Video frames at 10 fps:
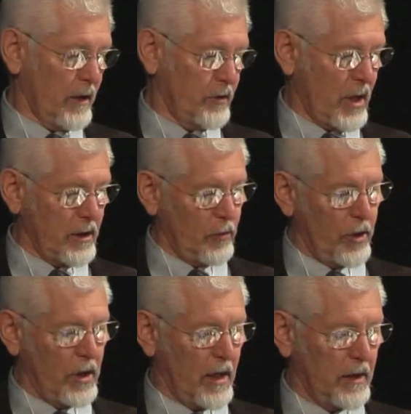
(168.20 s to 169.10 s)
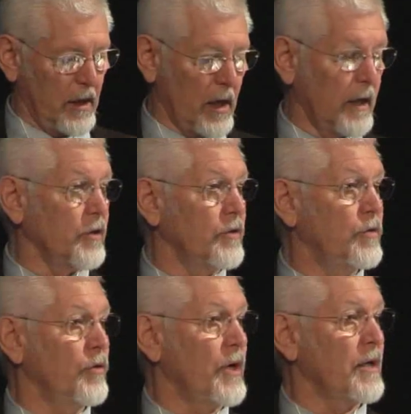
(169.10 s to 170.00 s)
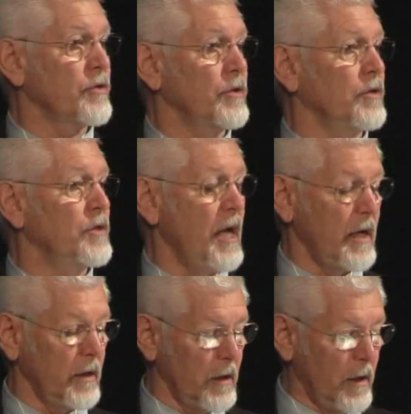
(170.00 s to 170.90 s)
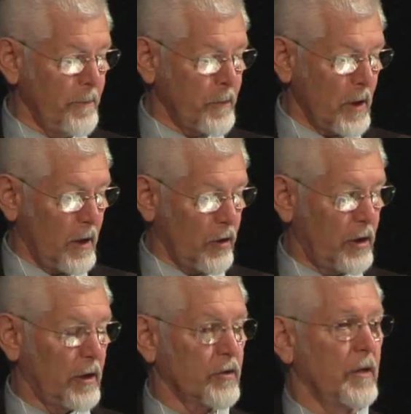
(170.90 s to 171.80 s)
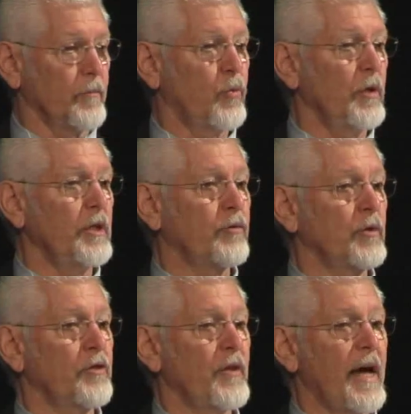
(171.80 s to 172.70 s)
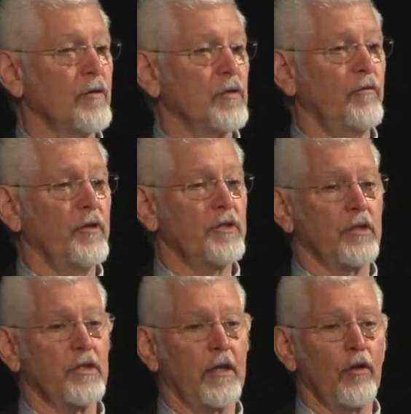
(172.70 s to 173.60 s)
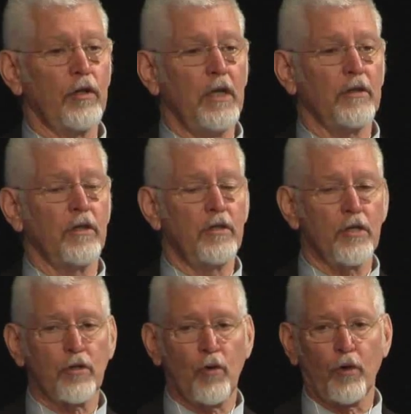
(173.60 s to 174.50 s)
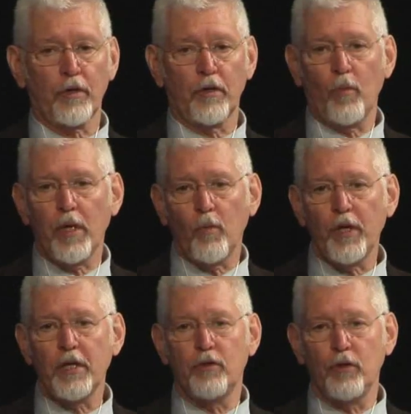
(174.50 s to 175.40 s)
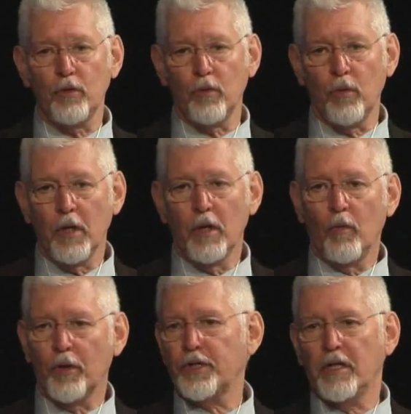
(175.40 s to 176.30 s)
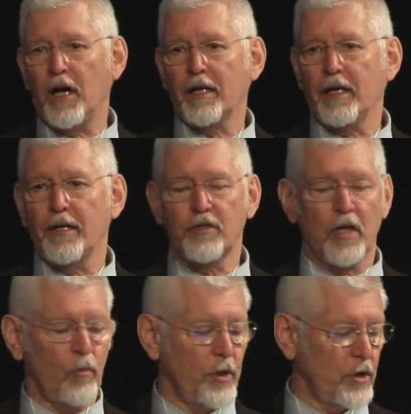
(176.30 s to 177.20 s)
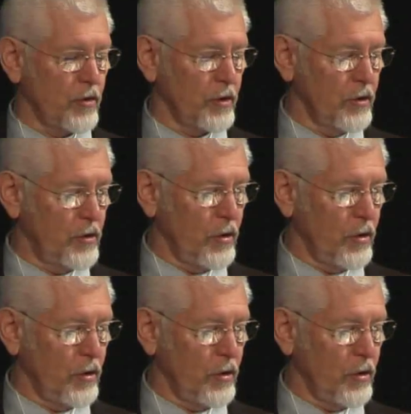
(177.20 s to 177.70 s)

January 99 to 2010, looking at some 23,000 visits and looking at the way we do what the guidelines say we shouldn't